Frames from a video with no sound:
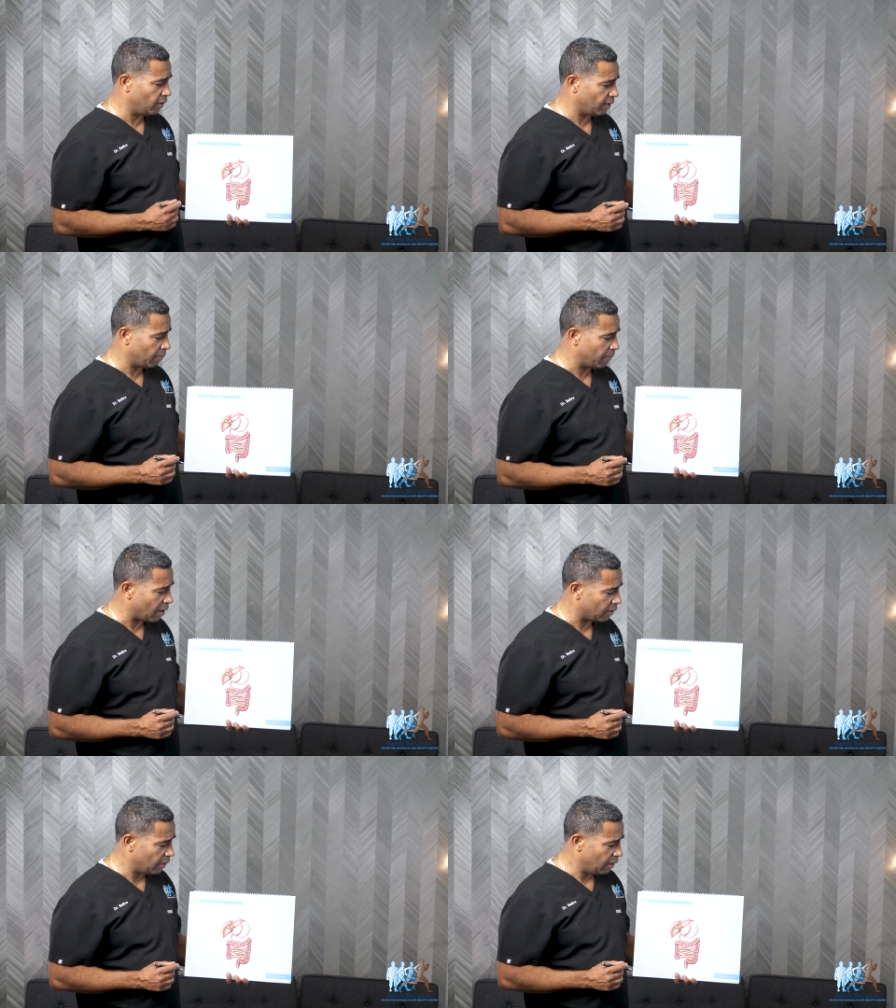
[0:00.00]
think
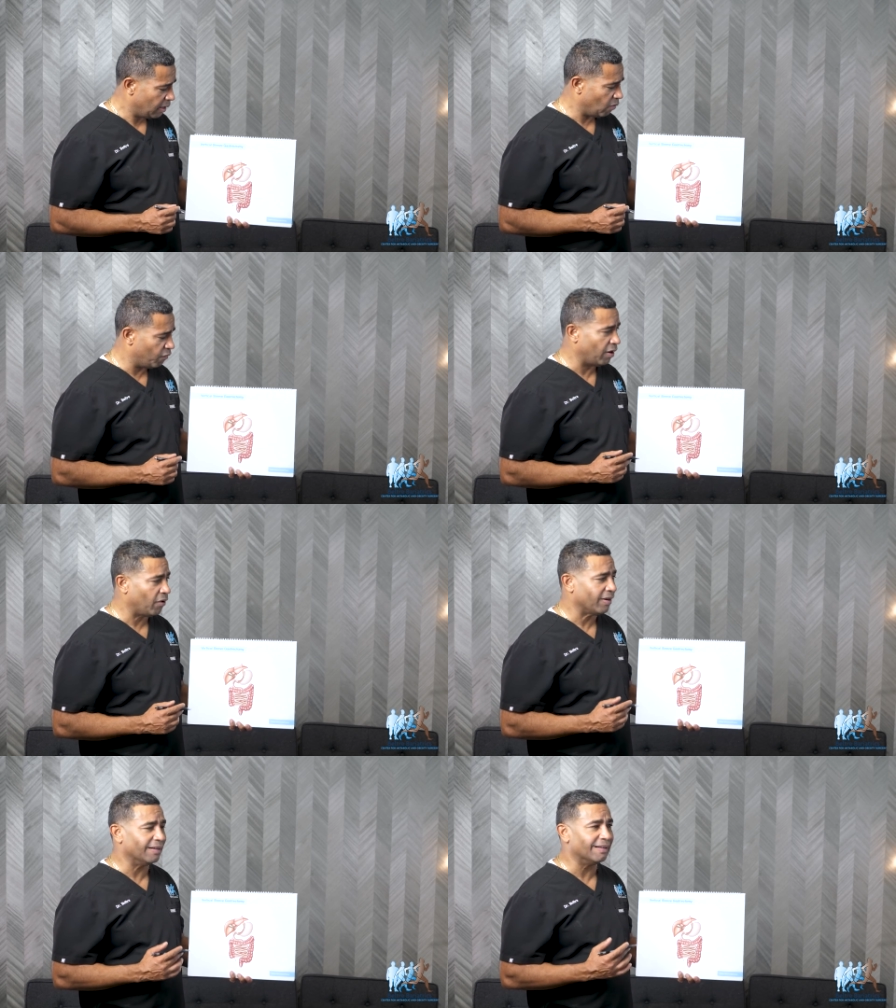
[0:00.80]
about, or
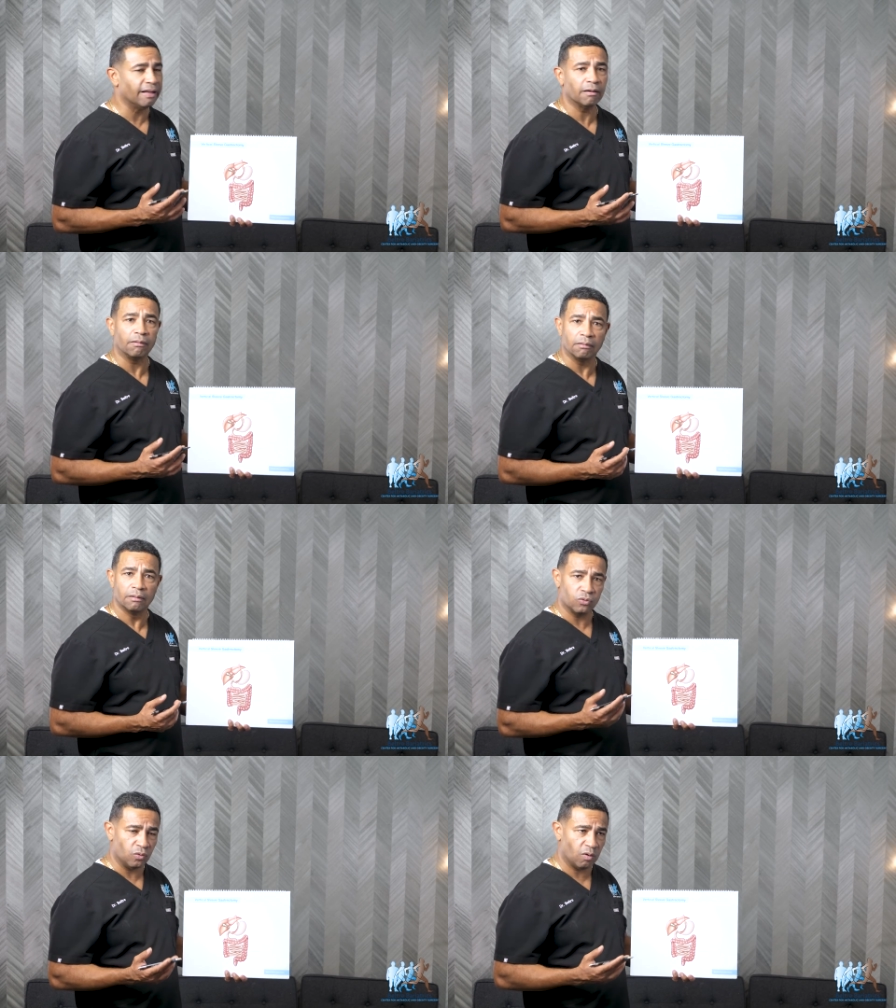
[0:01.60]
very little
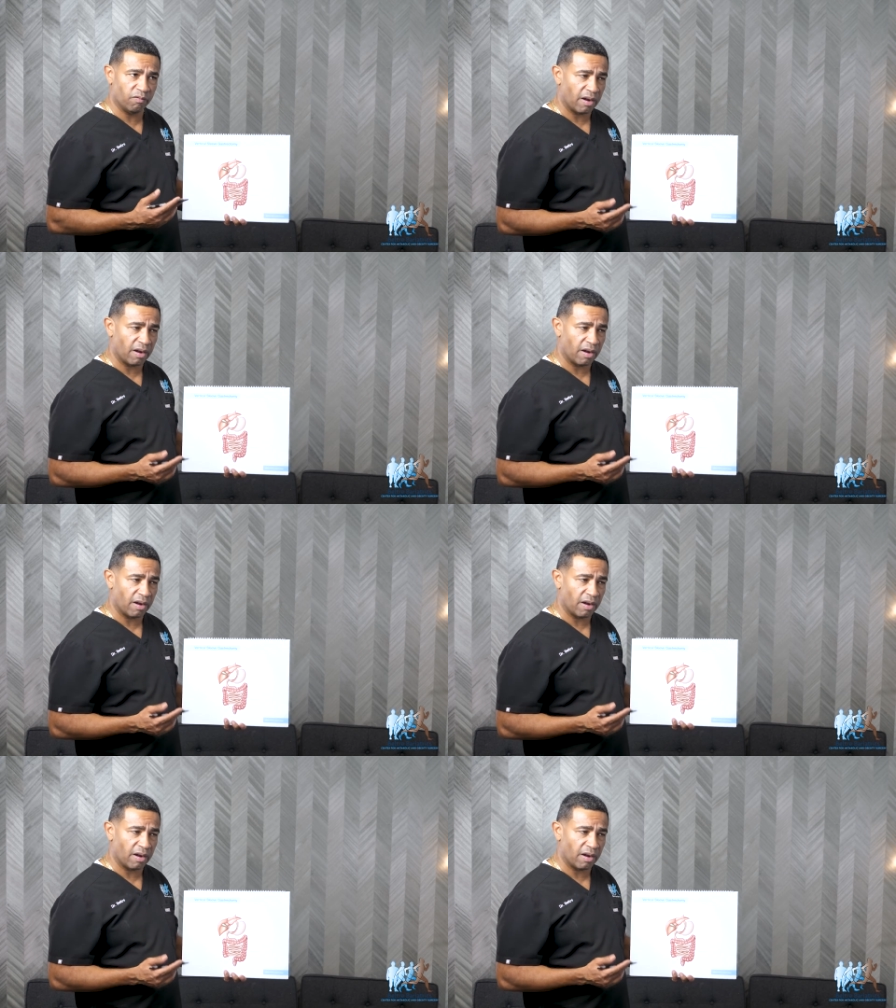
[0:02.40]
to no